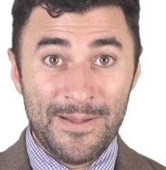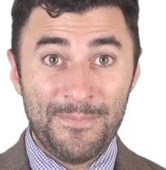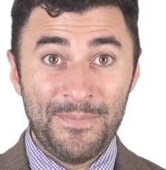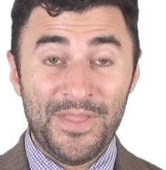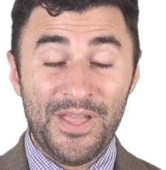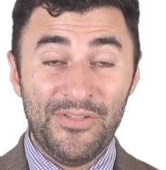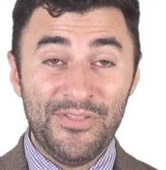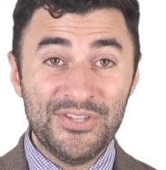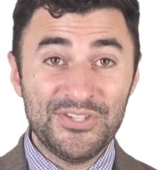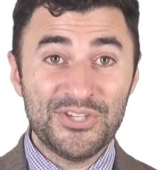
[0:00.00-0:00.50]

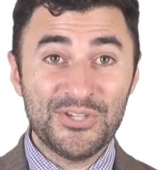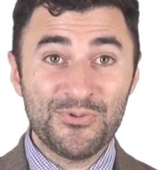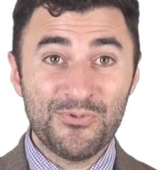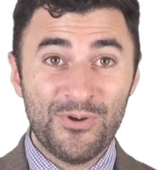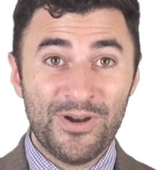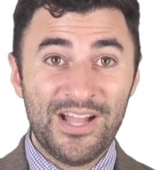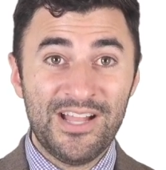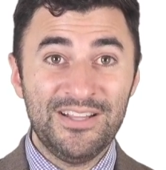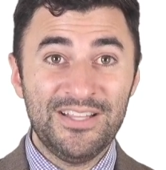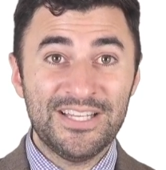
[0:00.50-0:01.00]
Now this is
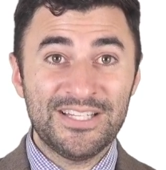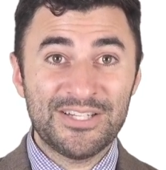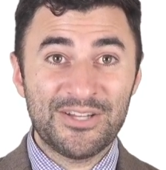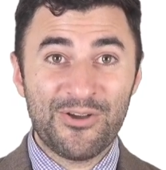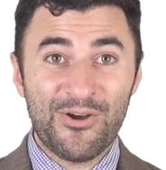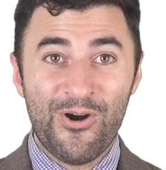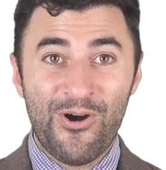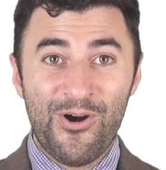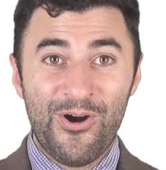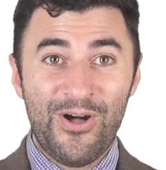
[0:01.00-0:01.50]
what I like to
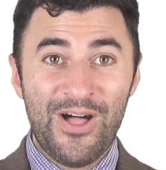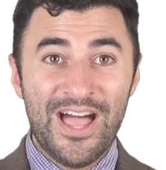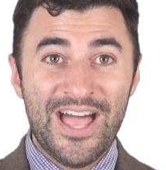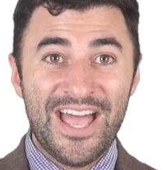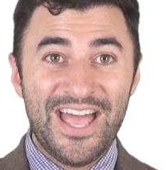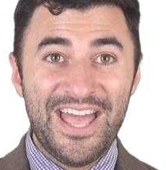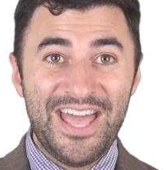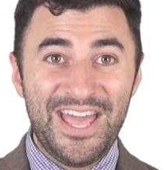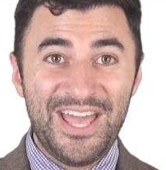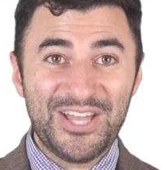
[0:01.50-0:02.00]
call
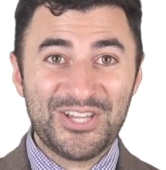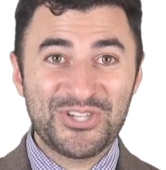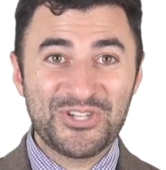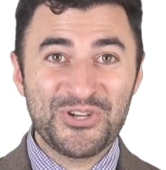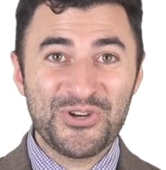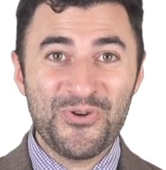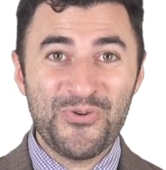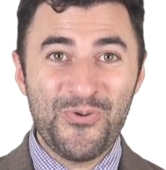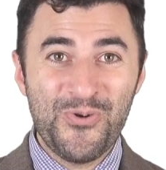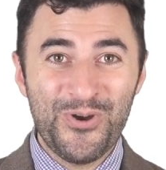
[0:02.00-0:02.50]

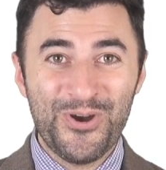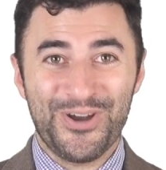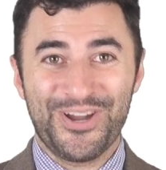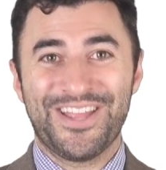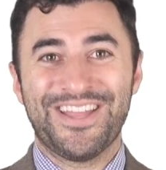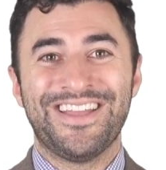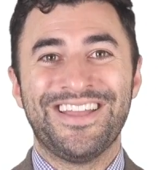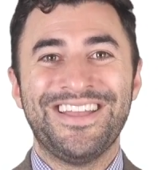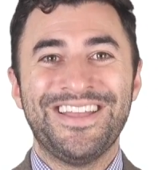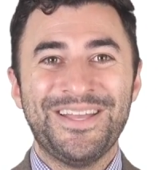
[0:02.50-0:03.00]
extra
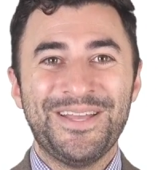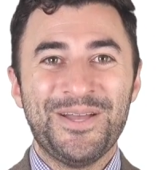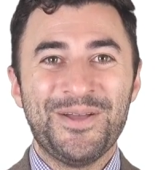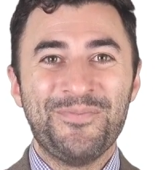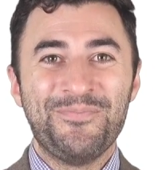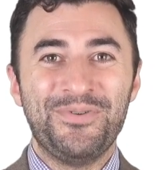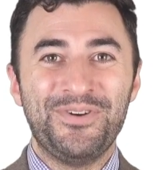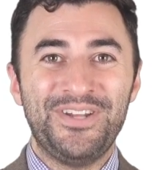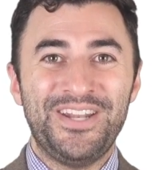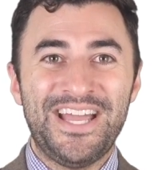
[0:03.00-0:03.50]
work,
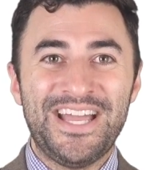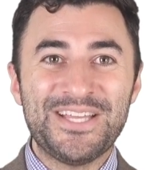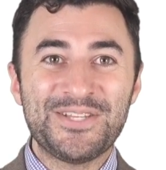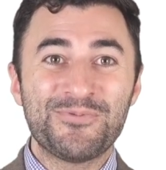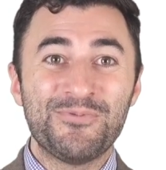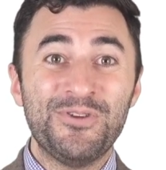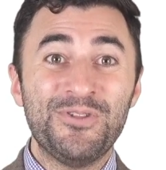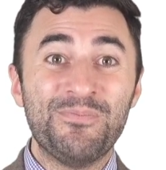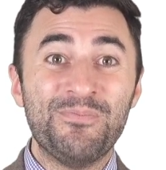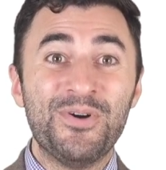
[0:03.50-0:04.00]
but as
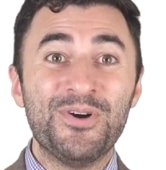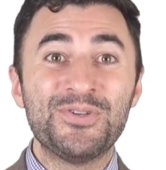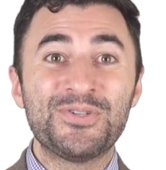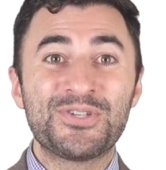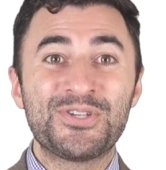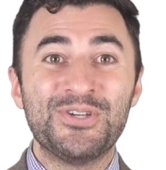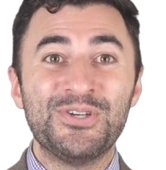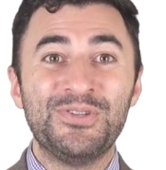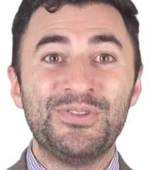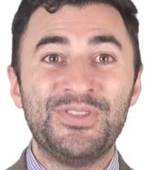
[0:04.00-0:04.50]
with
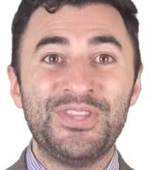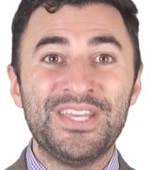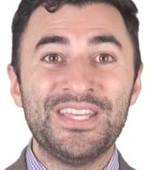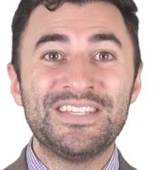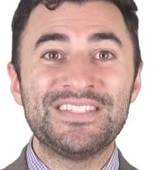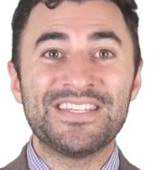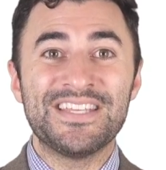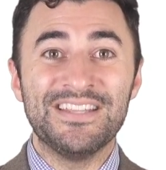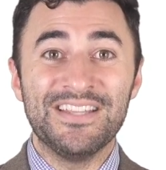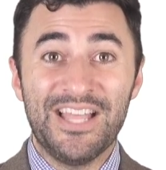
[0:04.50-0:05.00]
most good
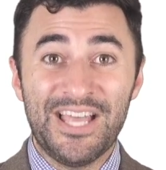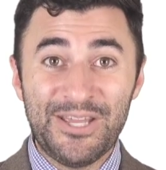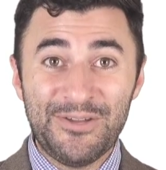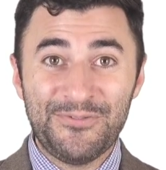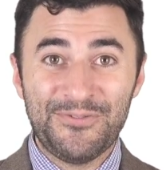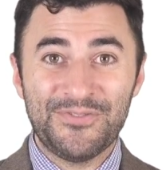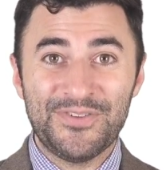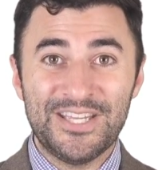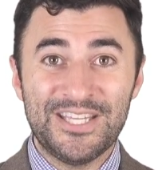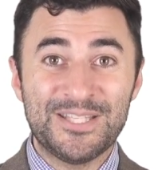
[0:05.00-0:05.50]
things in
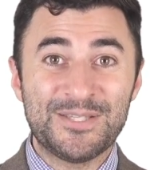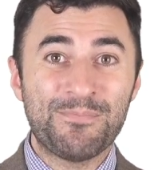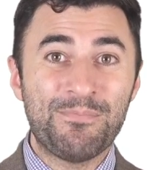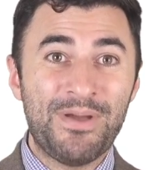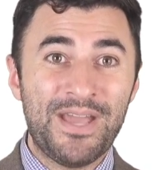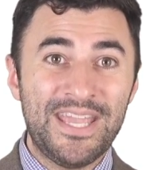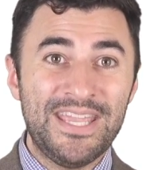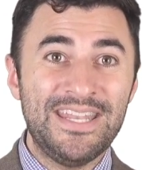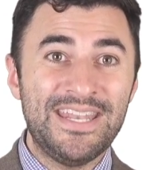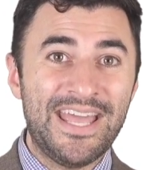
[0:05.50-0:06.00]
life, it's
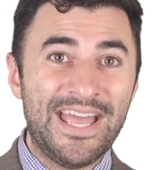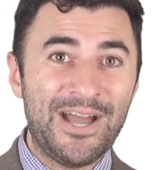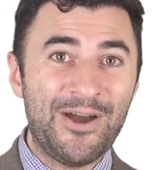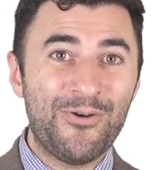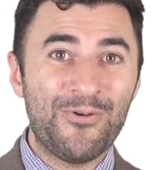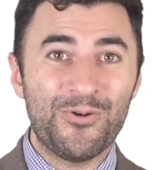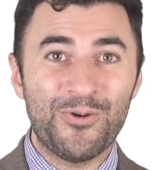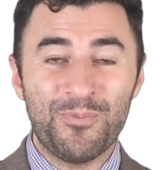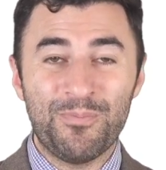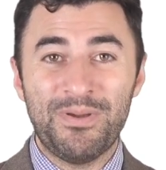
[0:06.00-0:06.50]
pay now
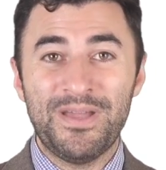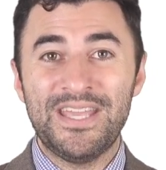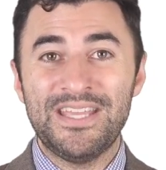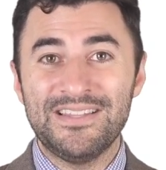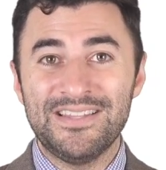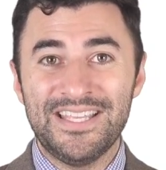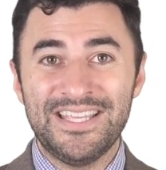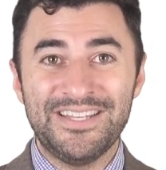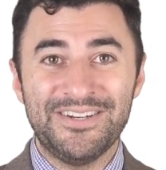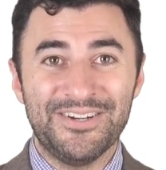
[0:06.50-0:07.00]
or pay
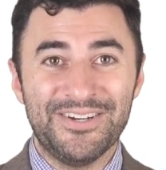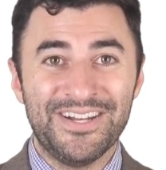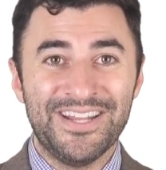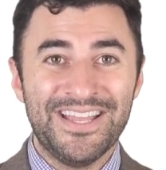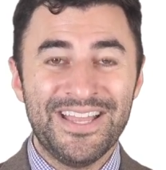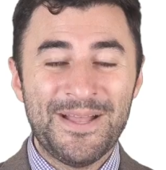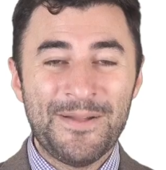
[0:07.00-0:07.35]
later.